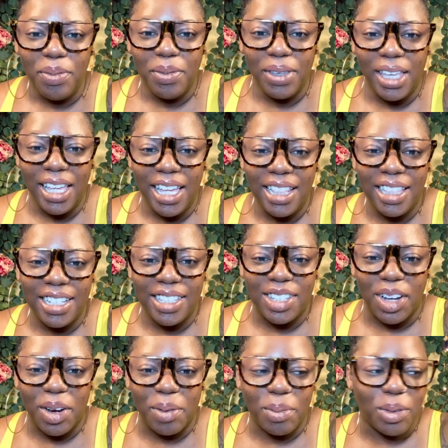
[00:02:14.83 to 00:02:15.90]
in the
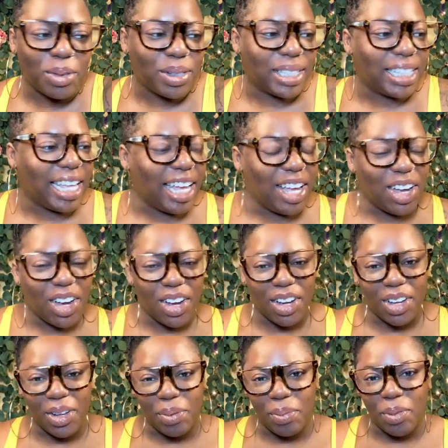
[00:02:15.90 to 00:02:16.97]
dermal layer.
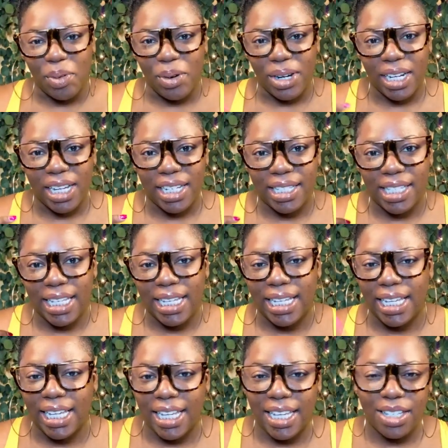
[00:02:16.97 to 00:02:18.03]
Good morning,
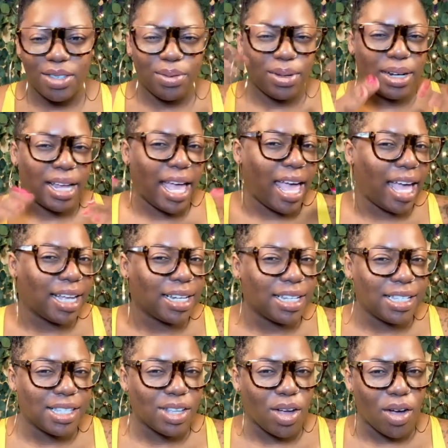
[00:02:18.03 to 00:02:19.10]
Ziki. It gets rid of acne
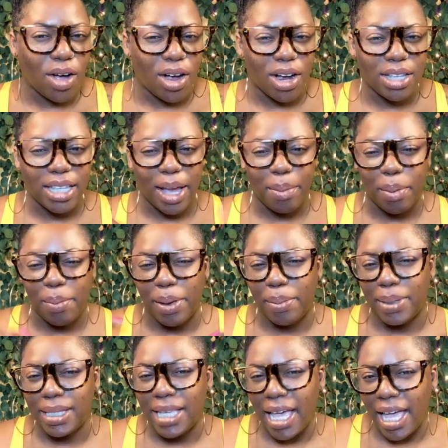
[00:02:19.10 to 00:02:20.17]
scars,
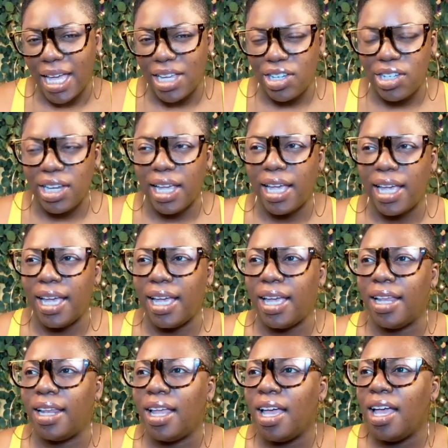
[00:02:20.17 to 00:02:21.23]

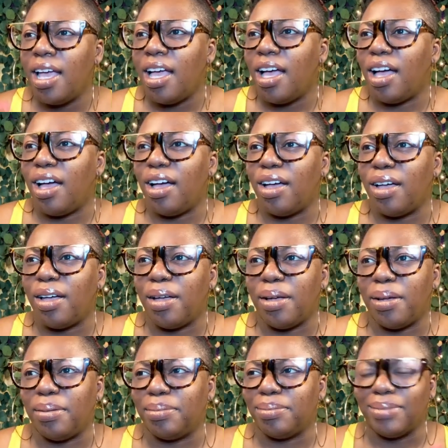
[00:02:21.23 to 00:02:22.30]
hyperpigmentation.
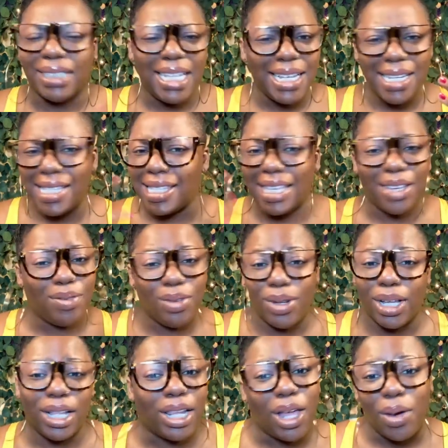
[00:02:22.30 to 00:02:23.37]
It just gives you the
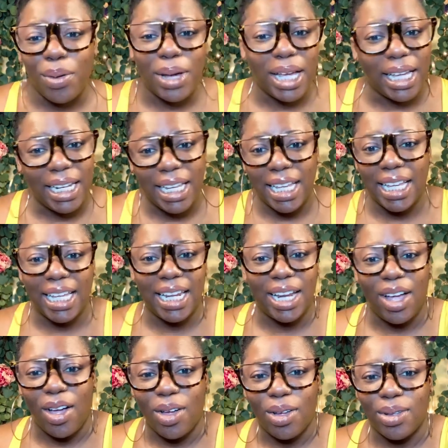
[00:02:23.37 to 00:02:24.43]
glow, honey, and get it
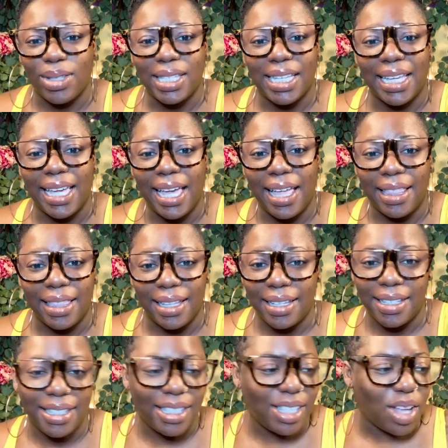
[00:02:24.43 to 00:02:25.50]
all together.
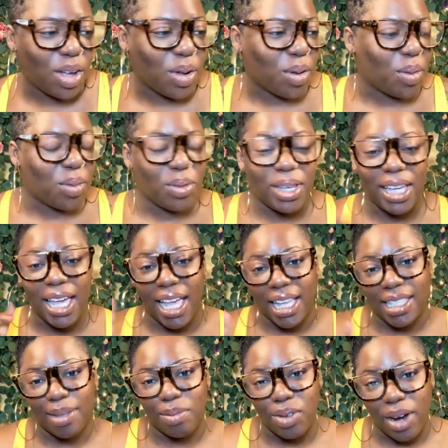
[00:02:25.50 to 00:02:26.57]
So yes,
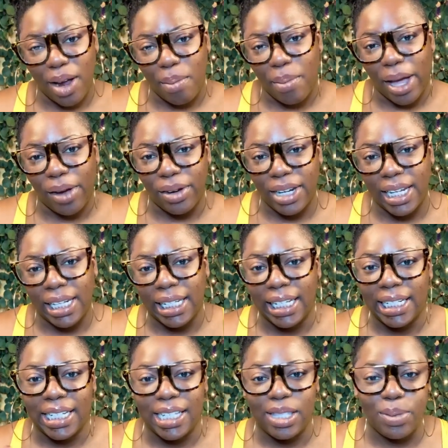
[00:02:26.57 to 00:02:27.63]
I'm trying
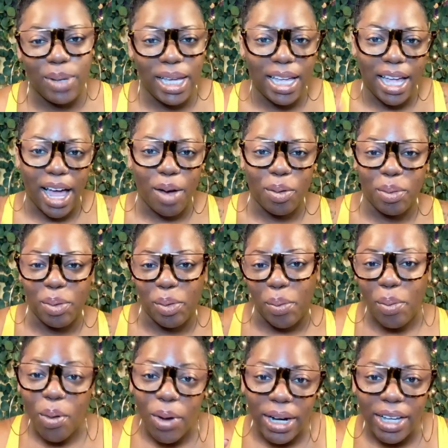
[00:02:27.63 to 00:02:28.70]
microneedling this week. I will be
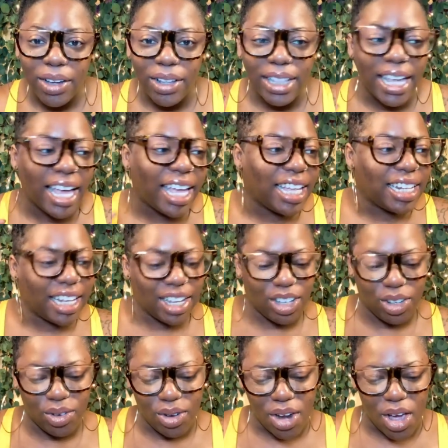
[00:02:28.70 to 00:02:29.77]
reporting on that and letting
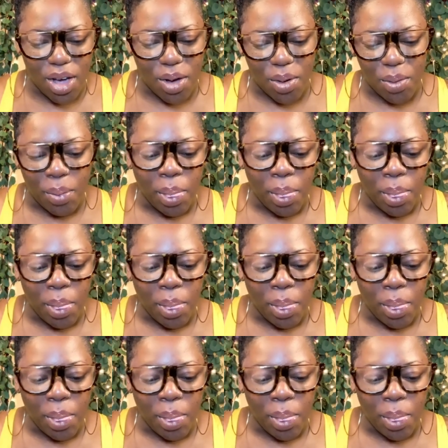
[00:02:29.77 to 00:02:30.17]
you know.